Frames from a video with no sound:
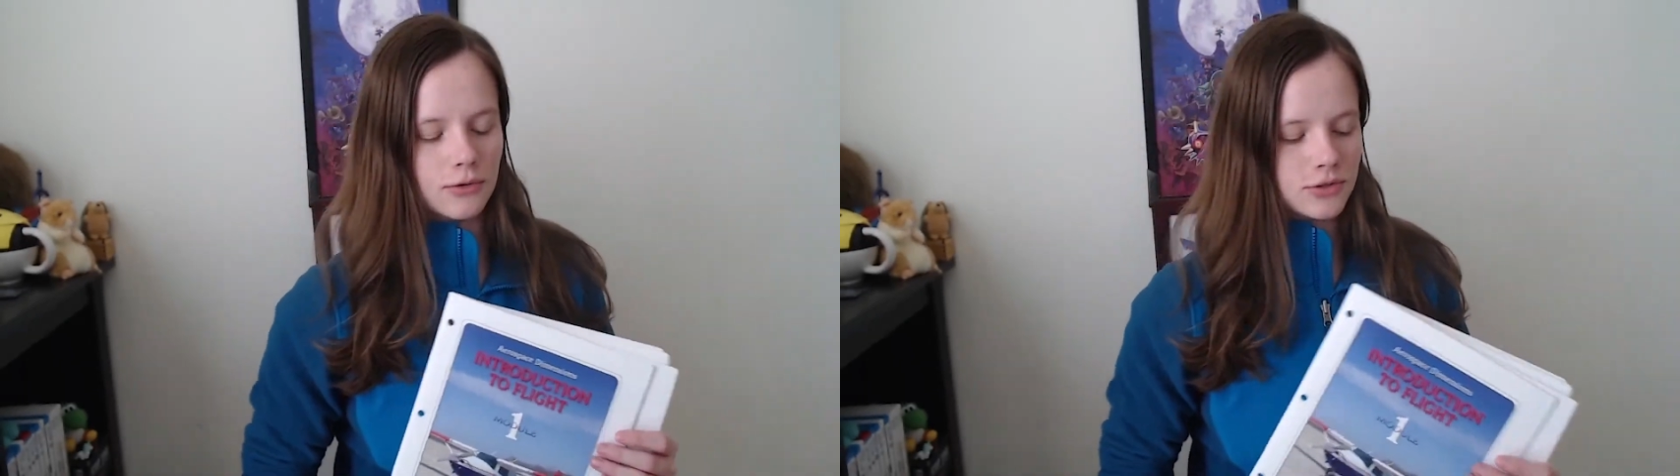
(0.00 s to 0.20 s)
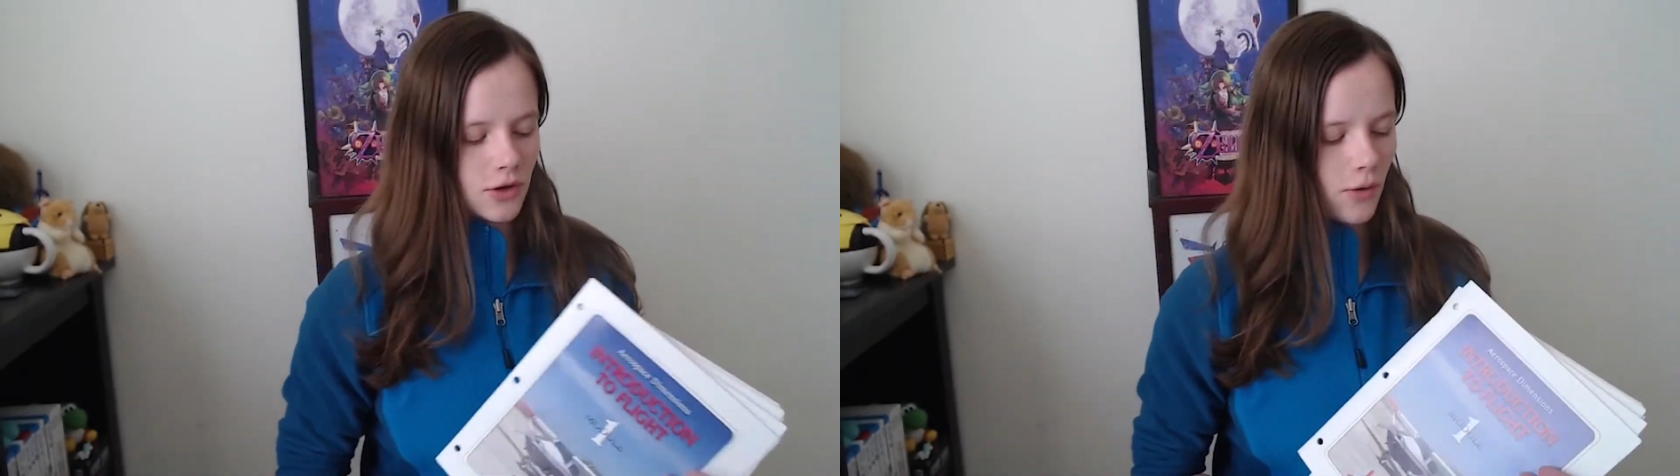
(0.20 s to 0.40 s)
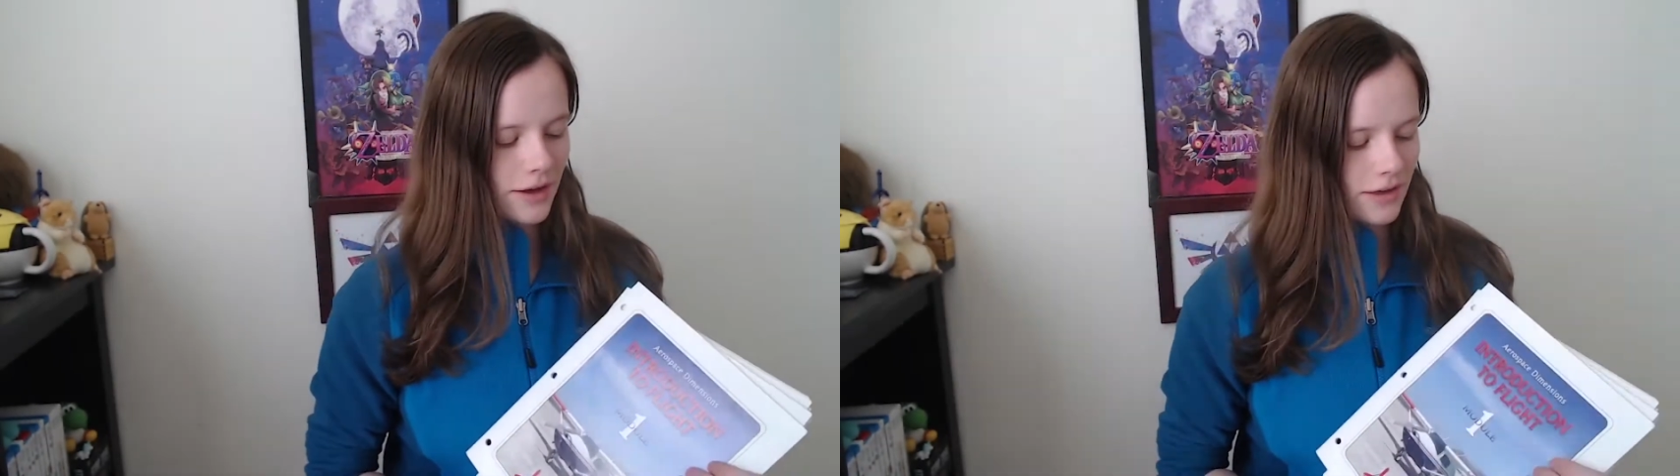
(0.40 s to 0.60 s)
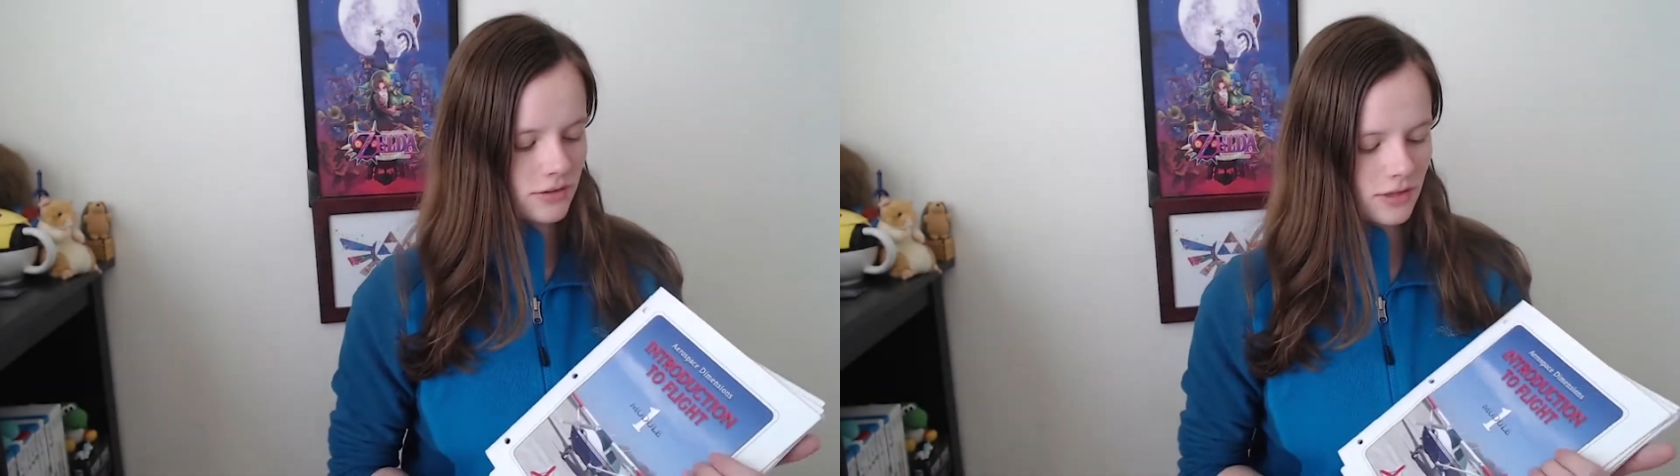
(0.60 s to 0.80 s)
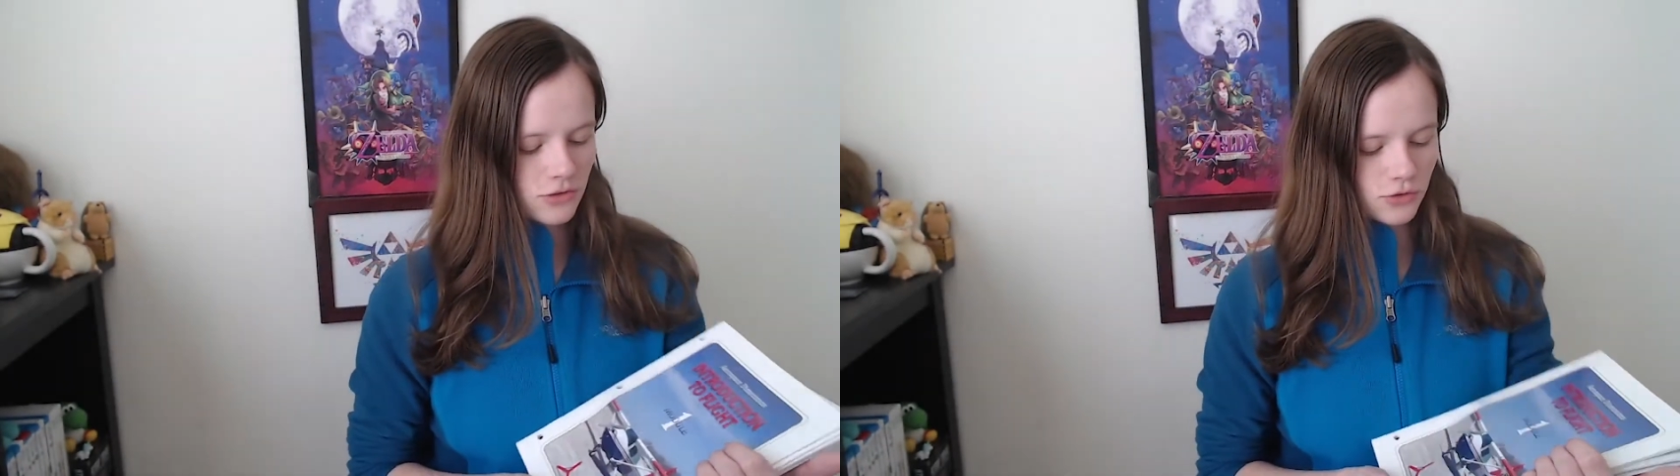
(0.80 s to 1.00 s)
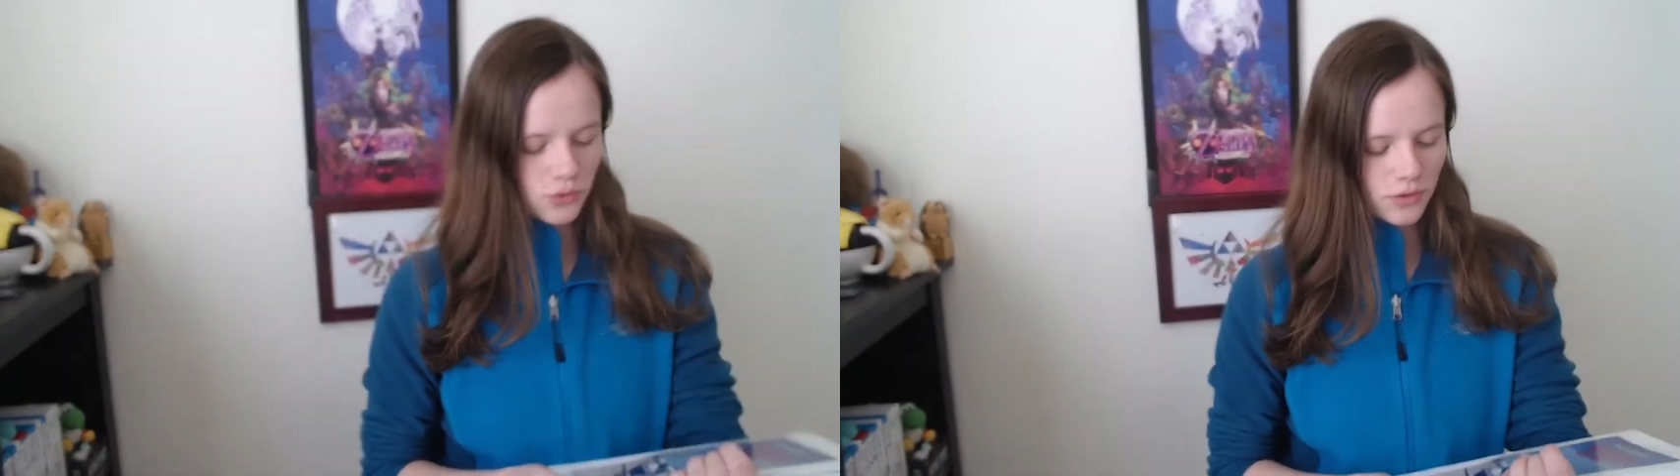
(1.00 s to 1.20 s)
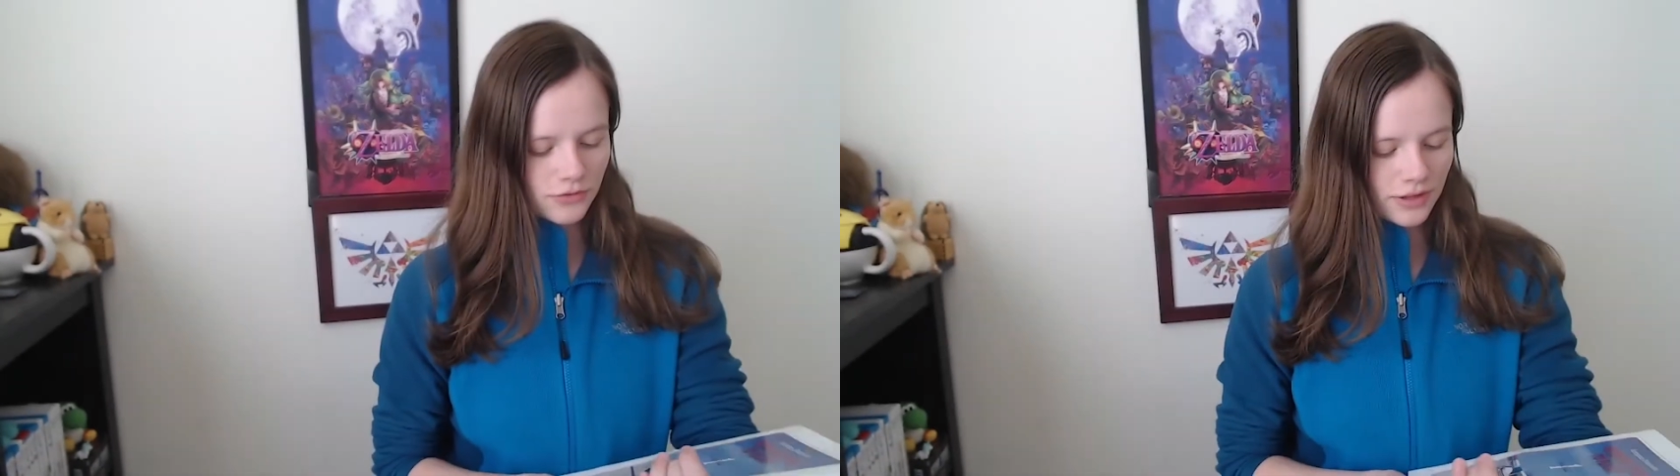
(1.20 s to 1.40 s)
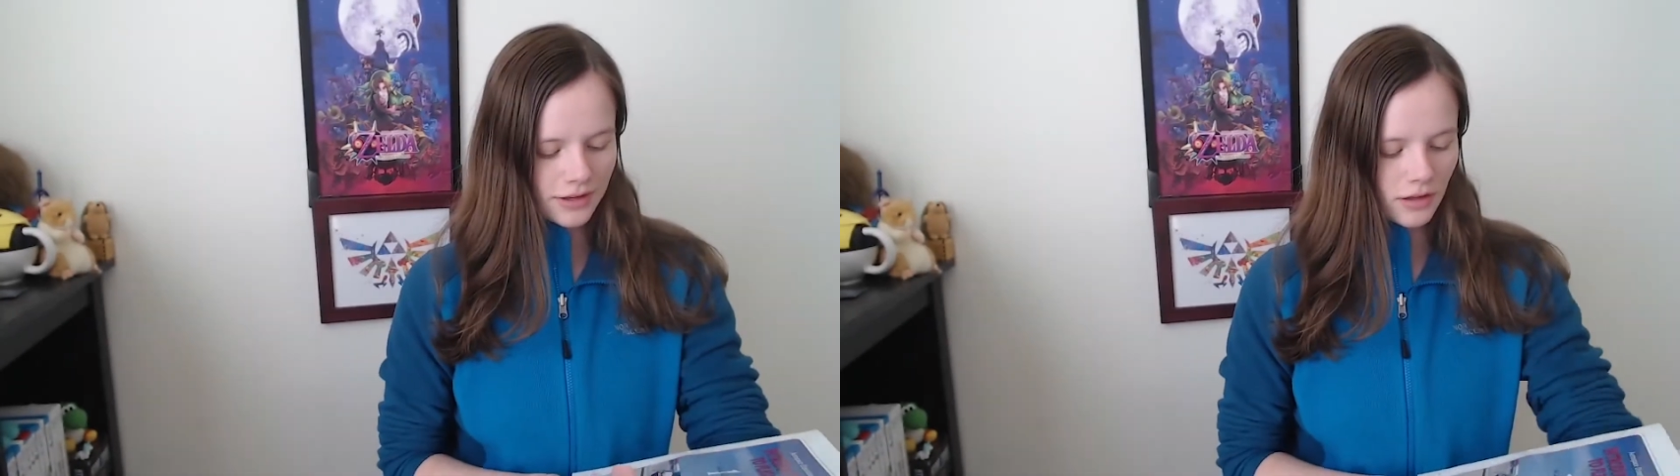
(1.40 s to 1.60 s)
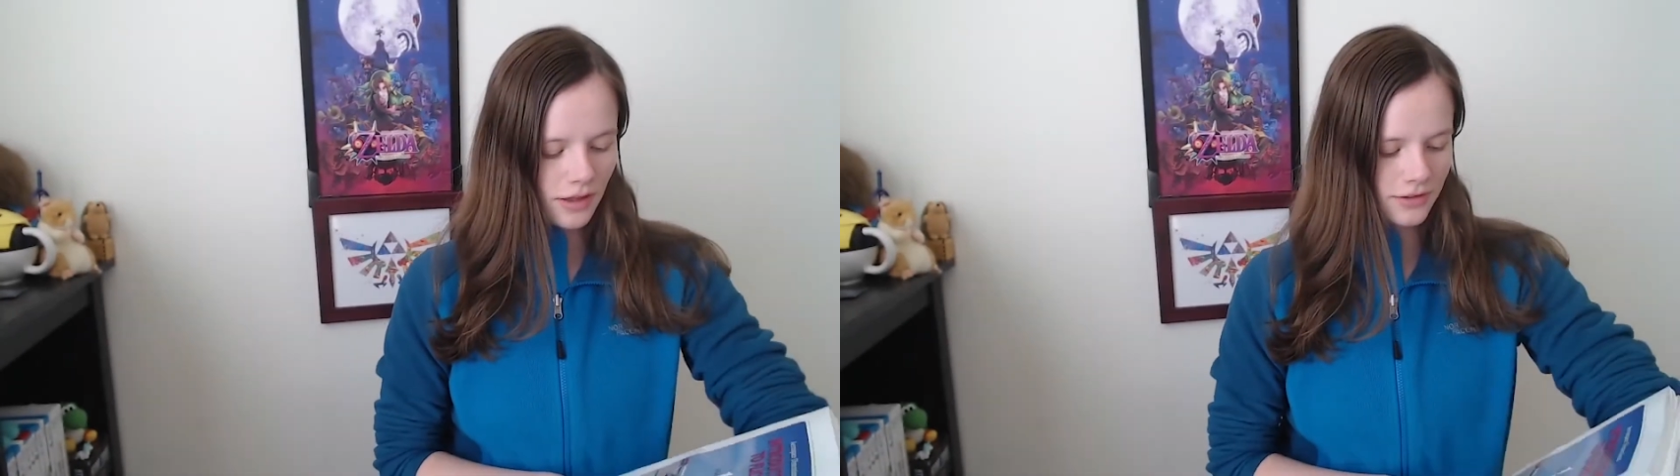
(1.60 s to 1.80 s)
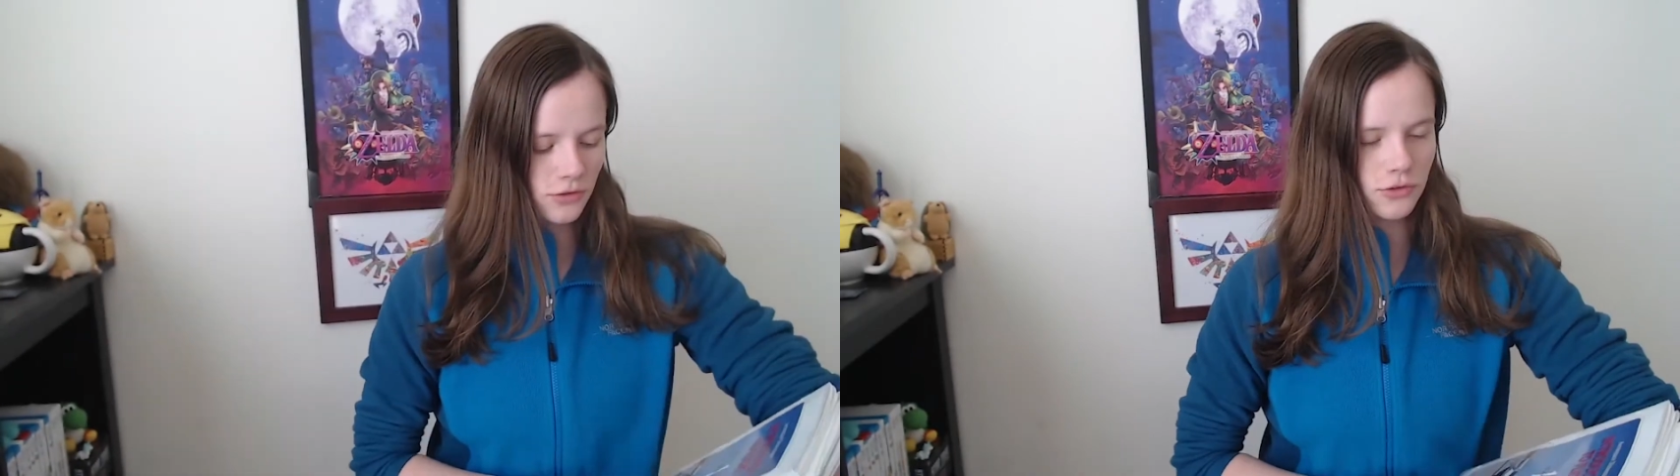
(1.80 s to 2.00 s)
So I guess these are sort of like
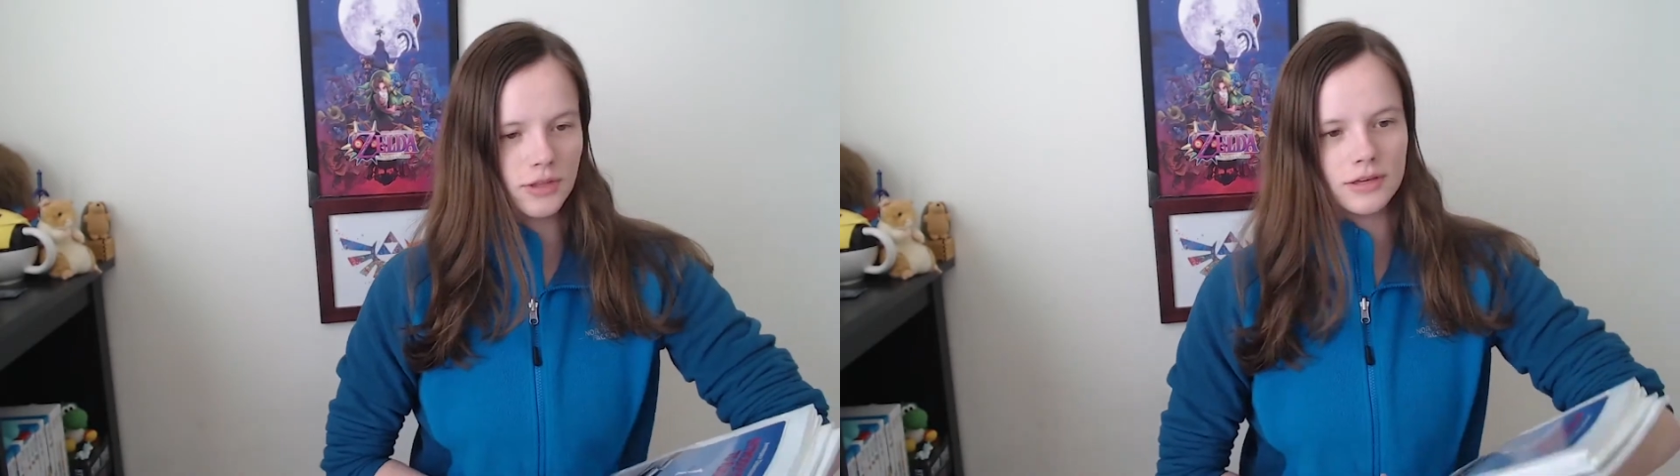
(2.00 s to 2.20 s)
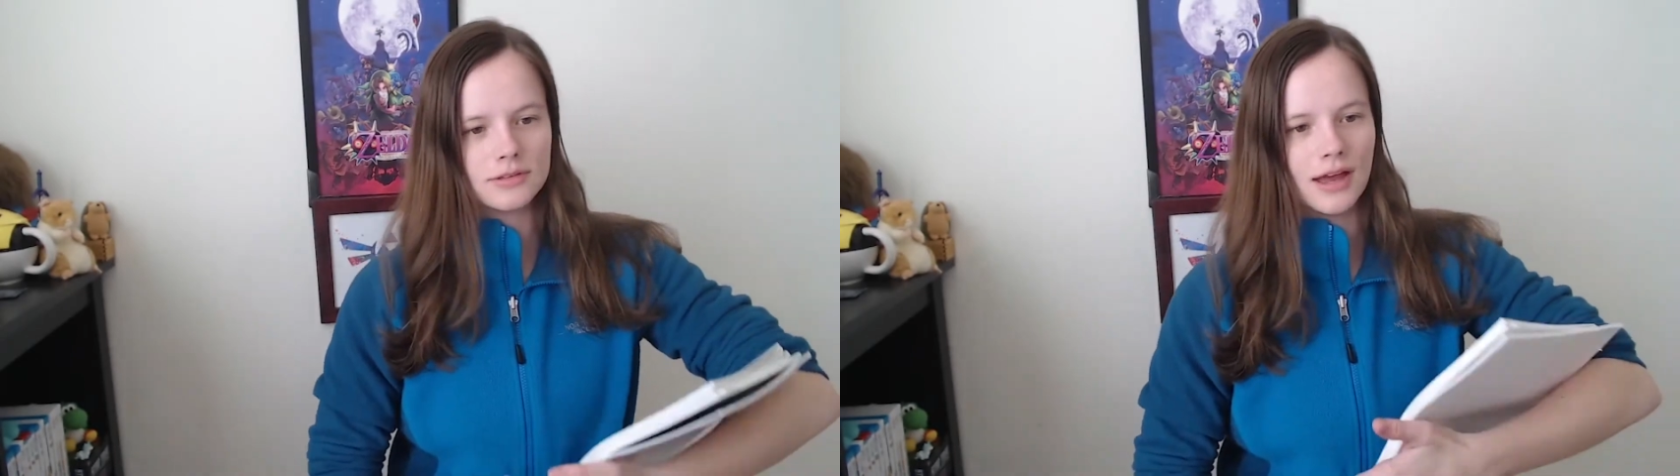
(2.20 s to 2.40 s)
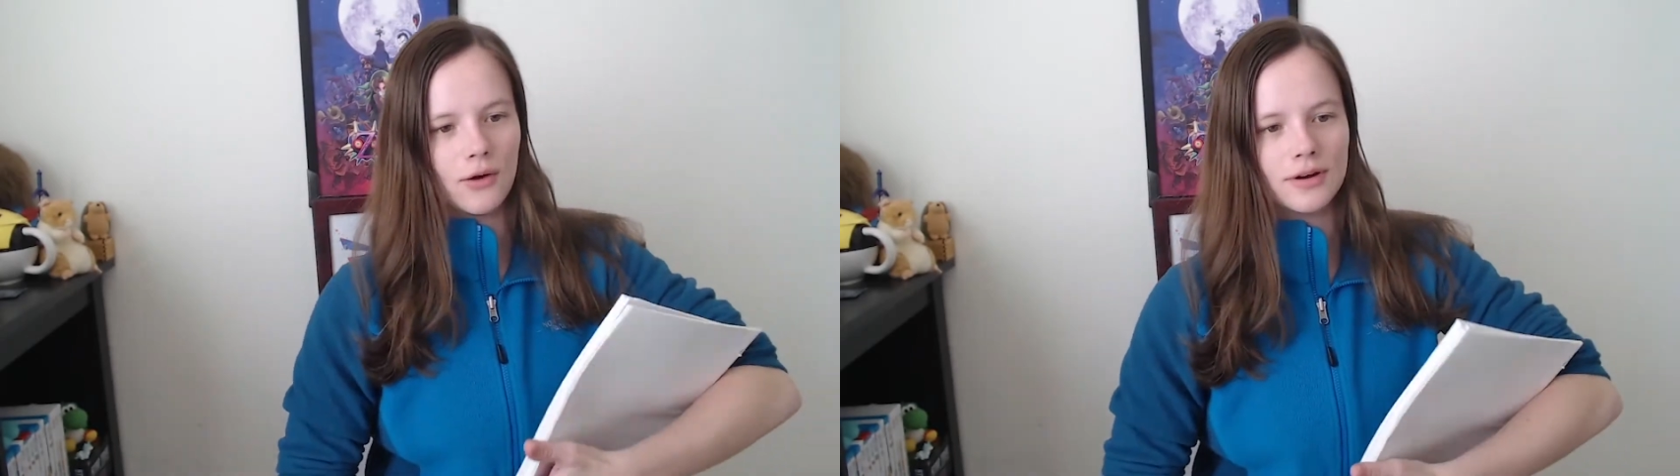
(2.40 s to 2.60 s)
collector's things now,